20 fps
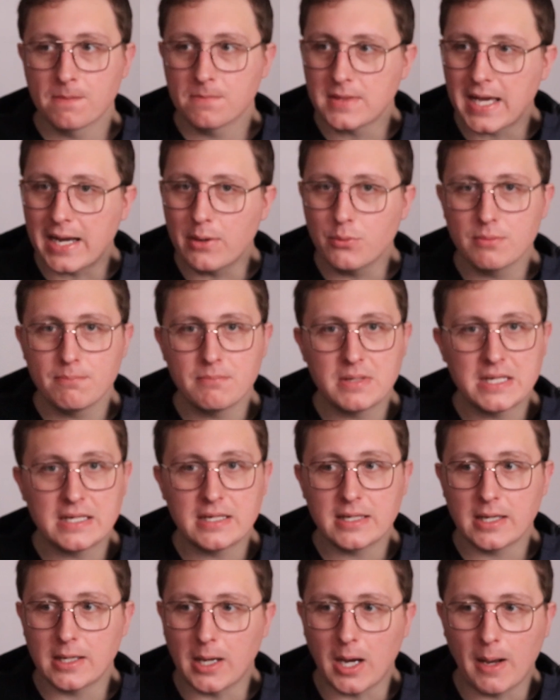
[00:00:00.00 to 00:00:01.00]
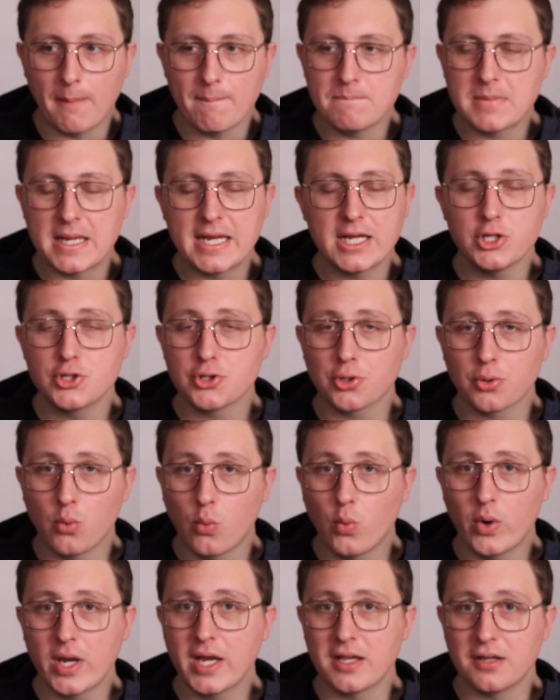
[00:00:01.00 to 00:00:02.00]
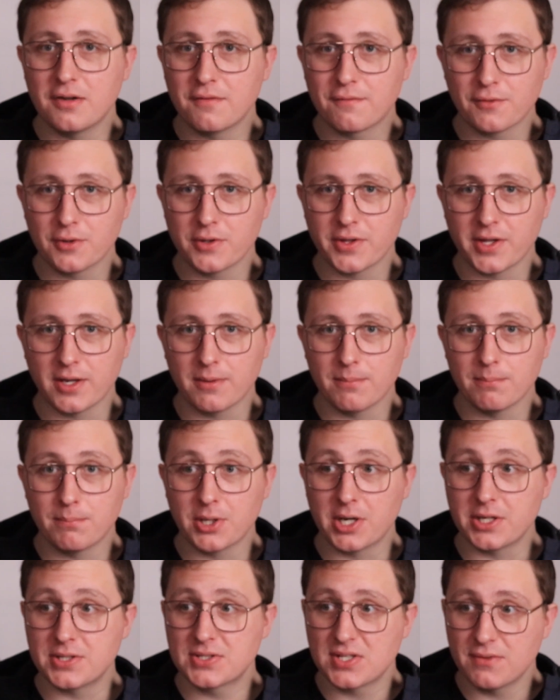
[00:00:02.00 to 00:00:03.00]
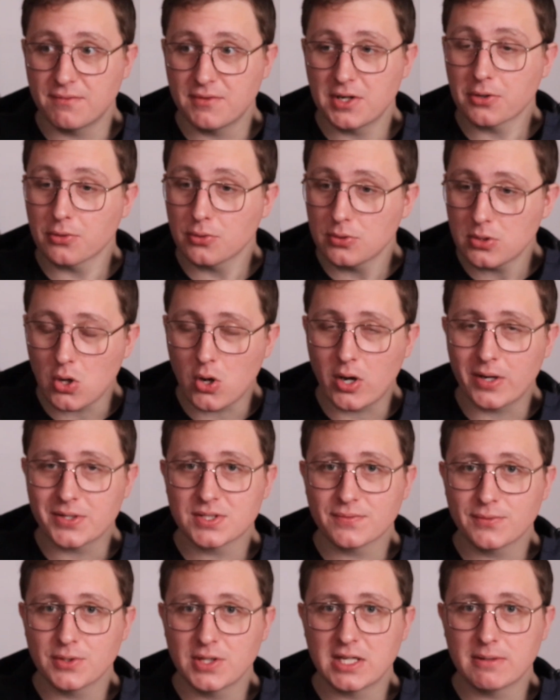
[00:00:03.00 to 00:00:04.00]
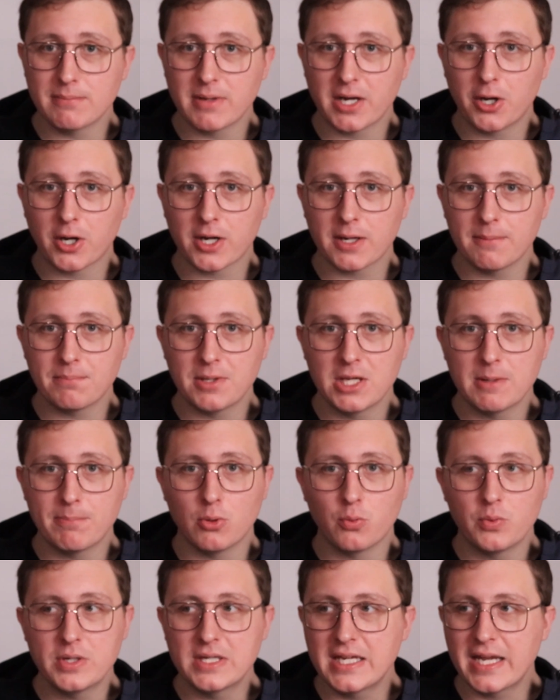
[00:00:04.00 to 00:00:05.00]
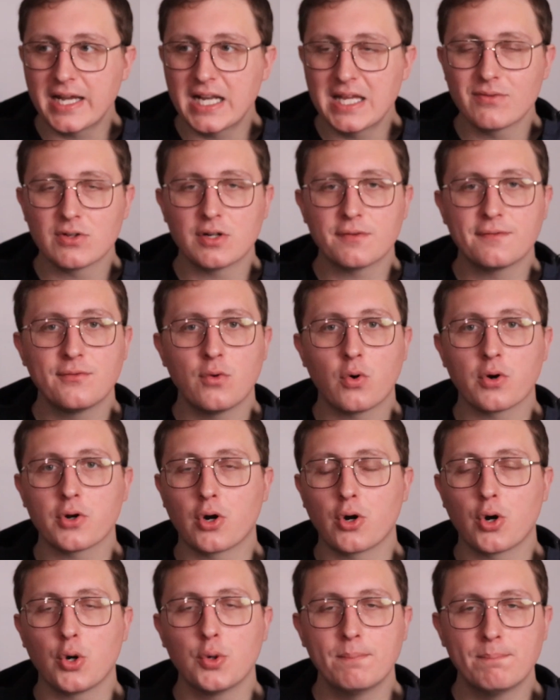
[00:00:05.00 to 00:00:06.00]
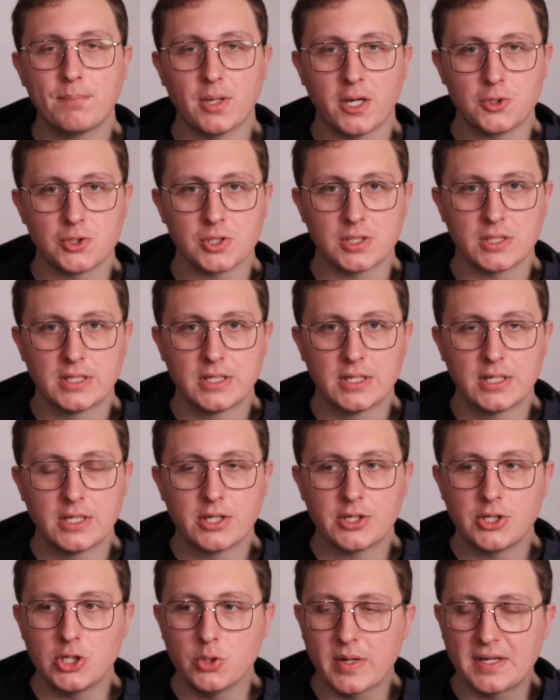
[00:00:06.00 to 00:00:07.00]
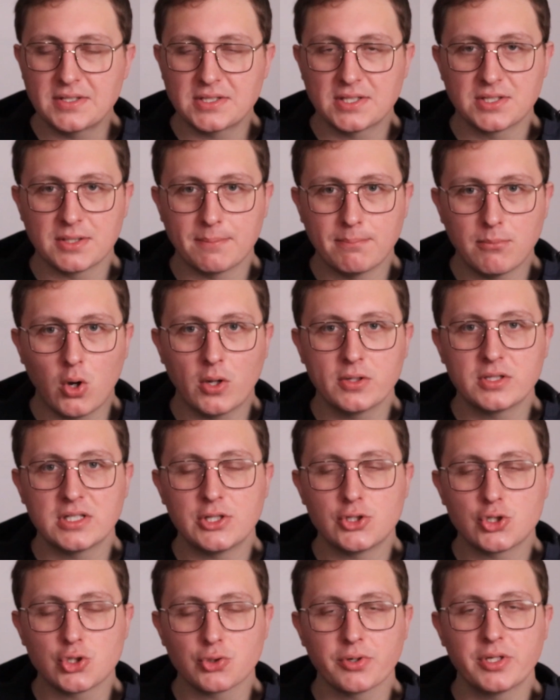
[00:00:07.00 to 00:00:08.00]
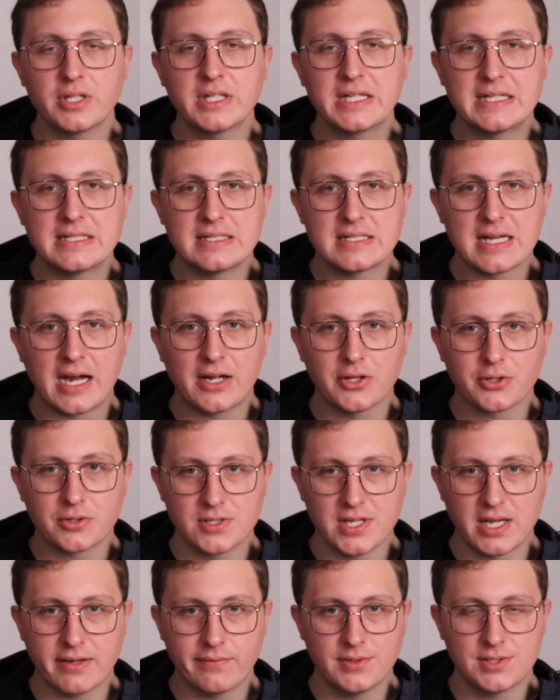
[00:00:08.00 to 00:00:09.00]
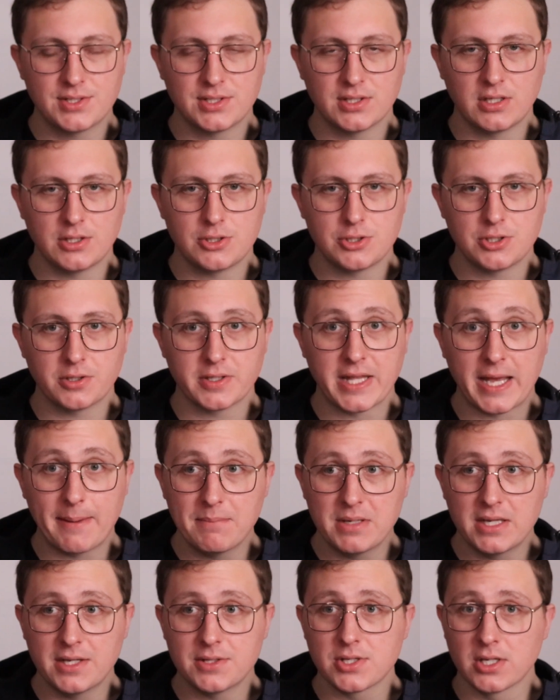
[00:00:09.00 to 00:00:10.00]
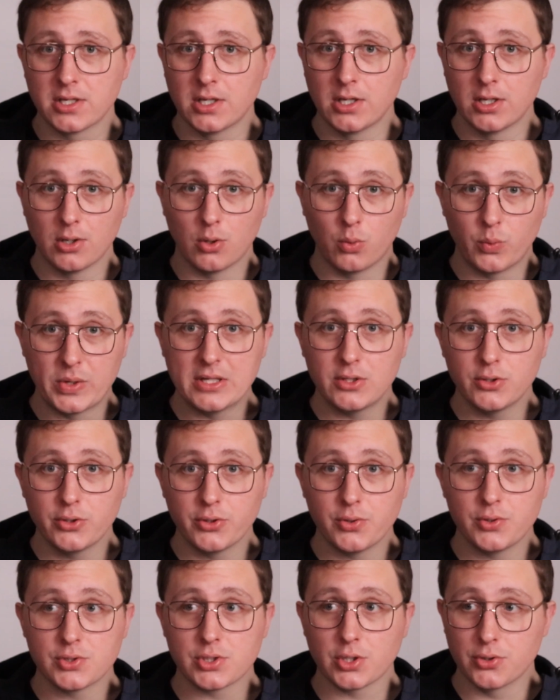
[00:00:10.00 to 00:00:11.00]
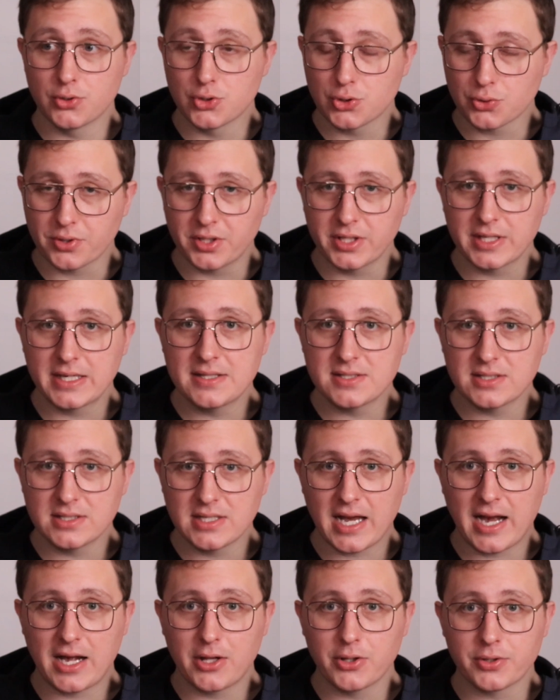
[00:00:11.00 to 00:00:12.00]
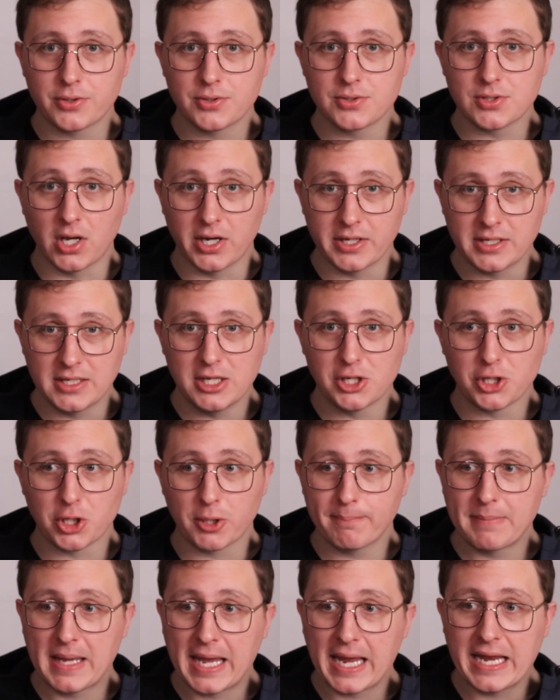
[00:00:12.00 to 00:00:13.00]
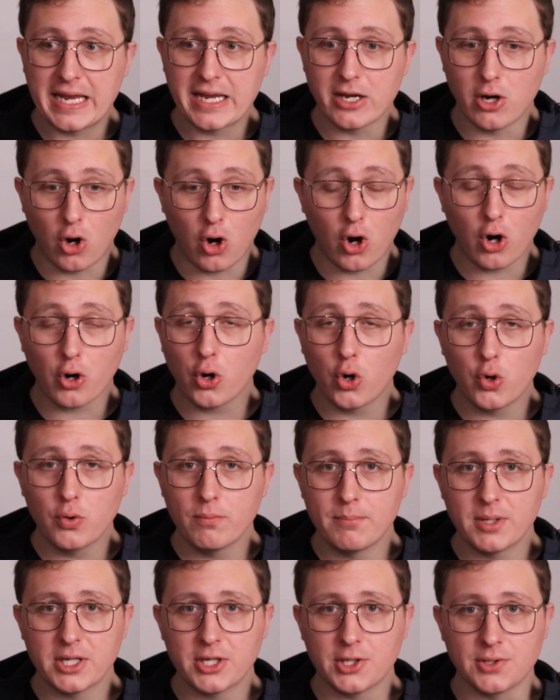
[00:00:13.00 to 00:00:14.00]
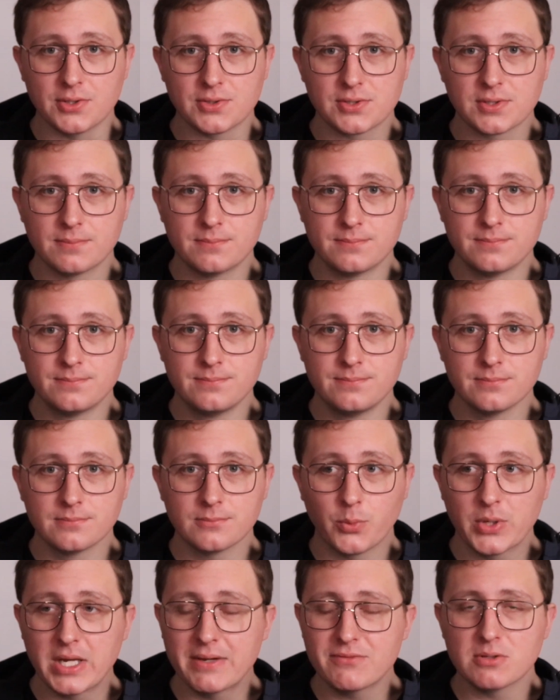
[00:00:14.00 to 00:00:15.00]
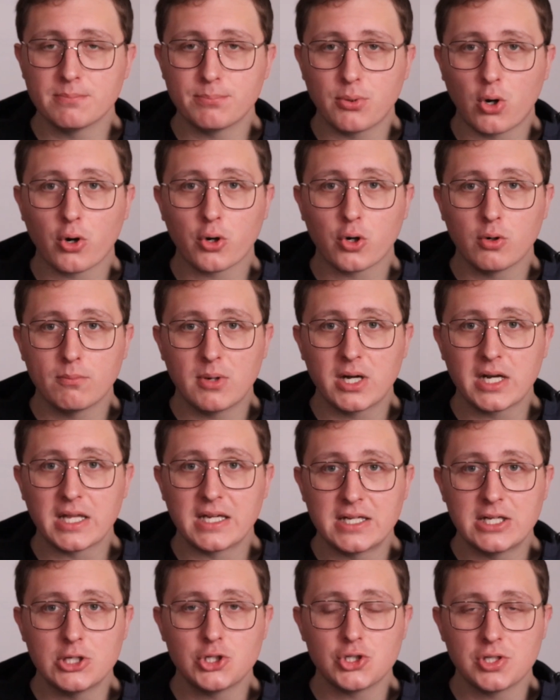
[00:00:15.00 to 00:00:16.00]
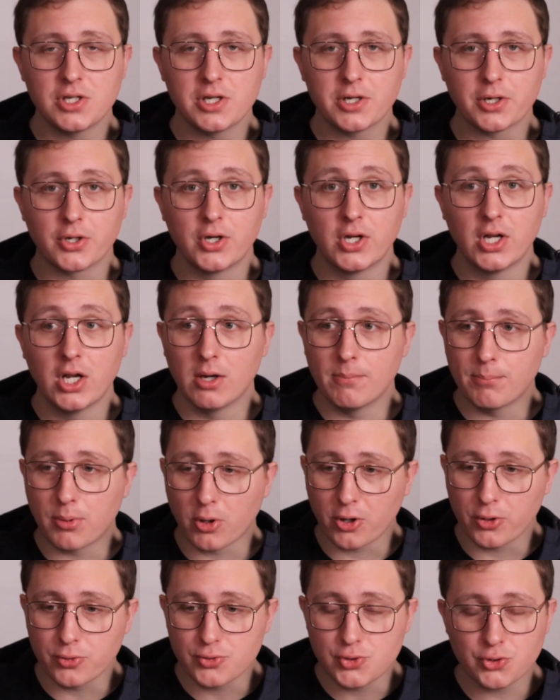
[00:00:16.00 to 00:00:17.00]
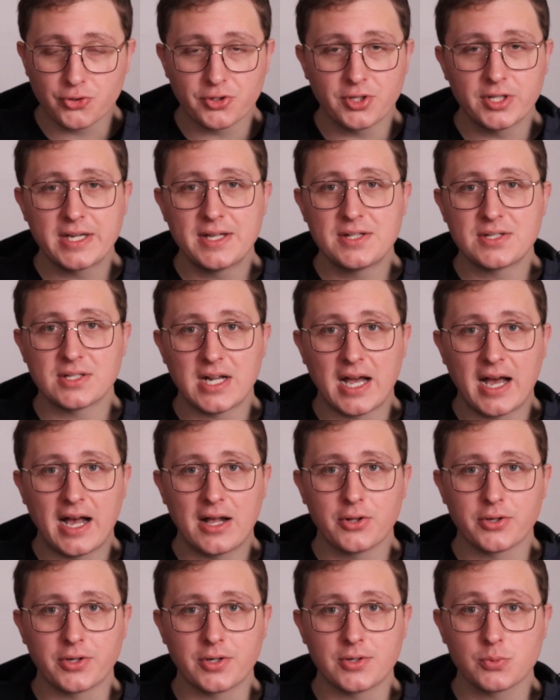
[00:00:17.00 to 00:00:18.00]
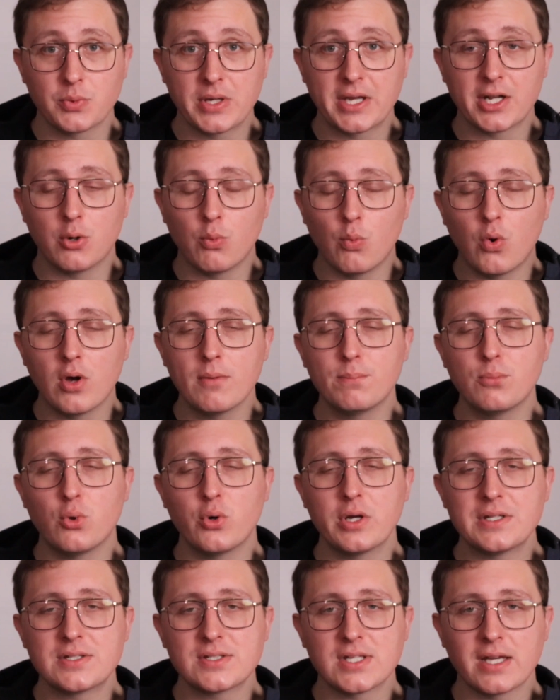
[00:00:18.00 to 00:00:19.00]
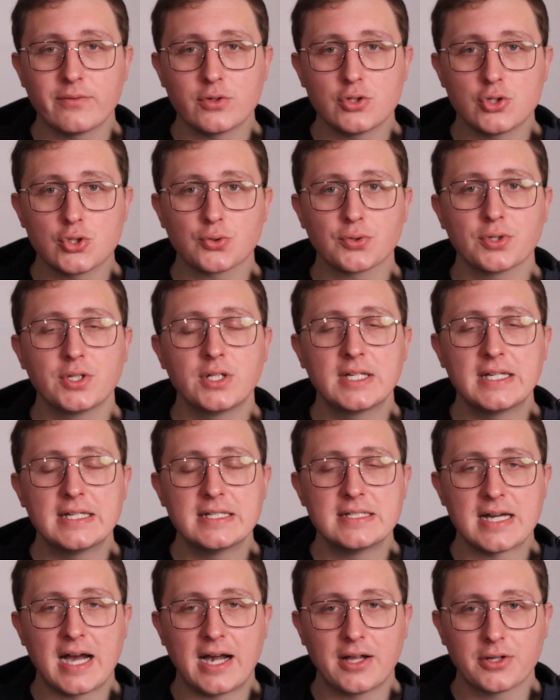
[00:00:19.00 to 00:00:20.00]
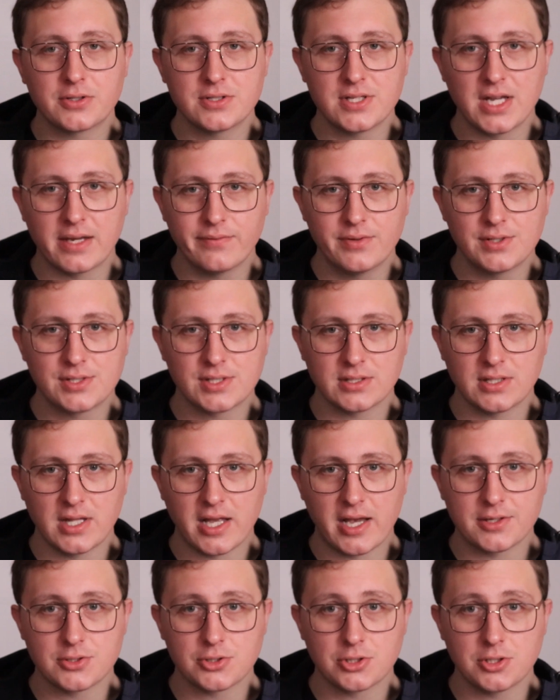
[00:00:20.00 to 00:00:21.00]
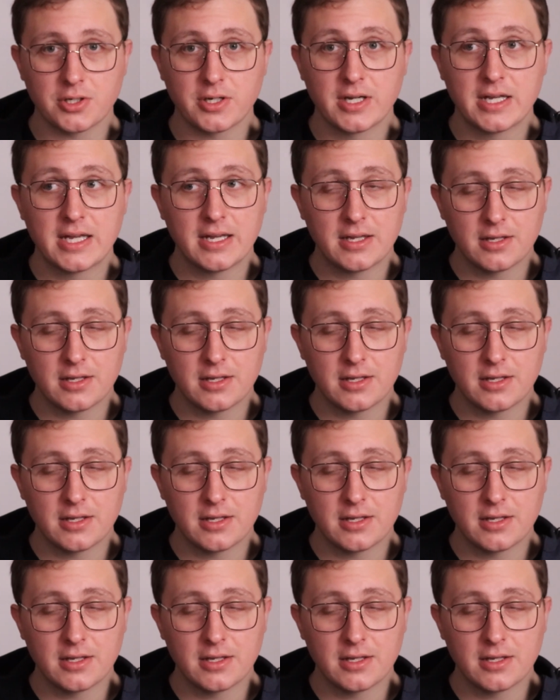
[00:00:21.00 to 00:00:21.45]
That would be a major win for them, but a severe loss for the American people. We can't even afford our own budget. U.S. has a multi-trillion-dollar deficit each year. That means we lose trillions of dollars a year paying our own bills. We have to borrow money each year, borrow trillions of dollars. We had a $1.7 trillion deficit last year.